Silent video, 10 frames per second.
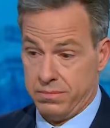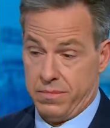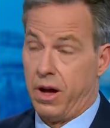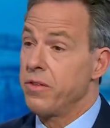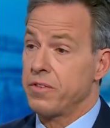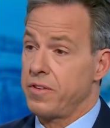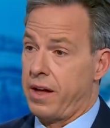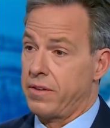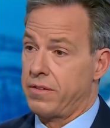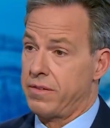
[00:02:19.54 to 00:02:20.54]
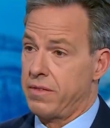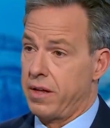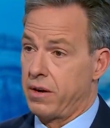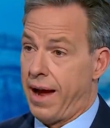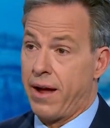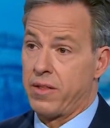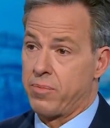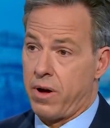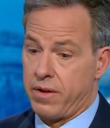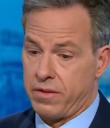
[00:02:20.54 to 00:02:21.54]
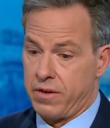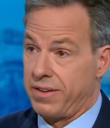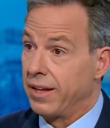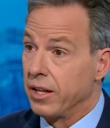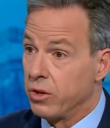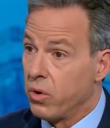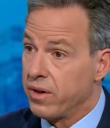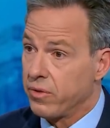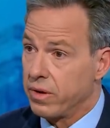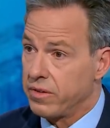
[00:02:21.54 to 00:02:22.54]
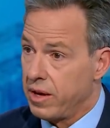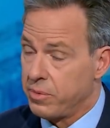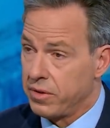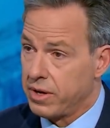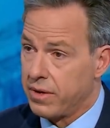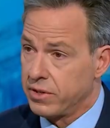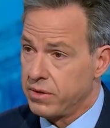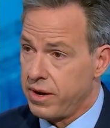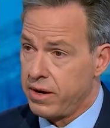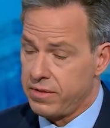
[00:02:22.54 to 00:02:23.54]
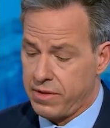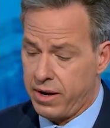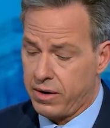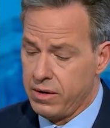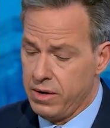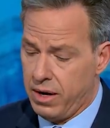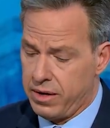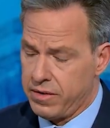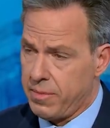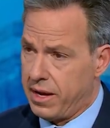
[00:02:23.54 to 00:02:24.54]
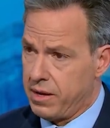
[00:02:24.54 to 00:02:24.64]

other states that are out of the process. Illinois, for example, the governor there is there uh, is making